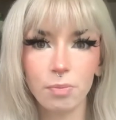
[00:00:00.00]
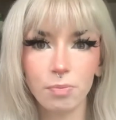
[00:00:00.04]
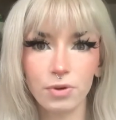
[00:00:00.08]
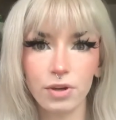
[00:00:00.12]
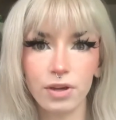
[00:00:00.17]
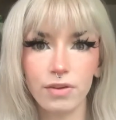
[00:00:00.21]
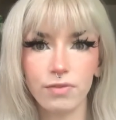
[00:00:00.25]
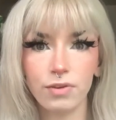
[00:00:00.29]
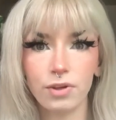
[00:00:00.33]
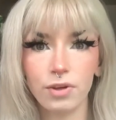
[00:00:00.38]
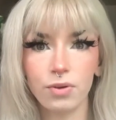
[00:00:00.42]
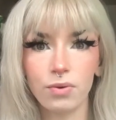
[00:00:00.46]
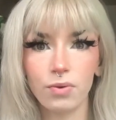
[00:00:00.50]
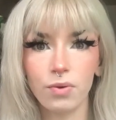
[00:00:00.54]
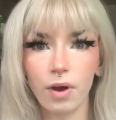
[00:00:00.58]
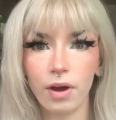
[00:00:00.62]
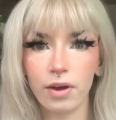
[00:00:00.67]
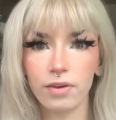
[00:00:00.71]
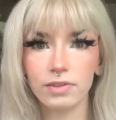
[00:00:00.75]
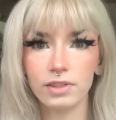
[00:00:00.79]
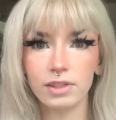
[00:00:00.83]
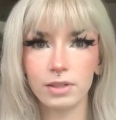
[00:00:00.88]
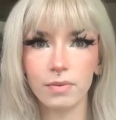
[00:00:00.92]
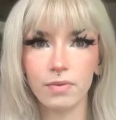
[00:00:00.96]
preview
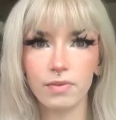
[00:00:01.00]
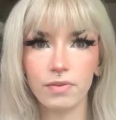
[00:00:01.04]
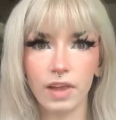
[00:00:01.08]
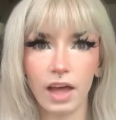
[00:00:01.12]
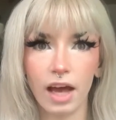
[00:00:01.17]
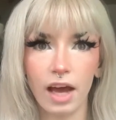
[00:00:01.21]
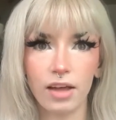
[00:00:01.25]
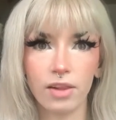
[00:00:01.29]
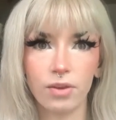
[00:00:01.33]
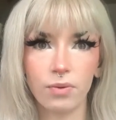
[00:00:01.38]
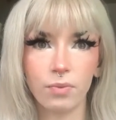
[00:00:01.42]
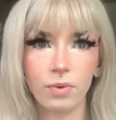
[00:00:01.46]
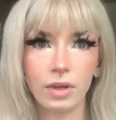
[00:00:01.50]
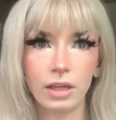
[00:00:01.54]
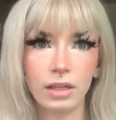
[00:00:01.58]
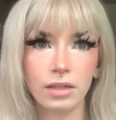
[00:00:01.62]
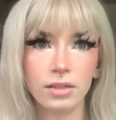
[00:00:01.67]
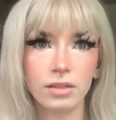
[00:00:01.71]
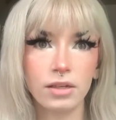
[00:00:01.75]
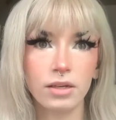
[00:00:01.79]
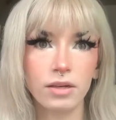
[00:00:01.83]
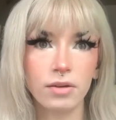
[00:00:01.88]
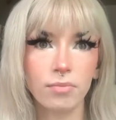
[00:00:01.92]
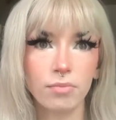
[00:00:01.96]
of some of the
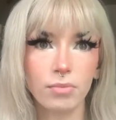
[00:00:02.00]
Halloween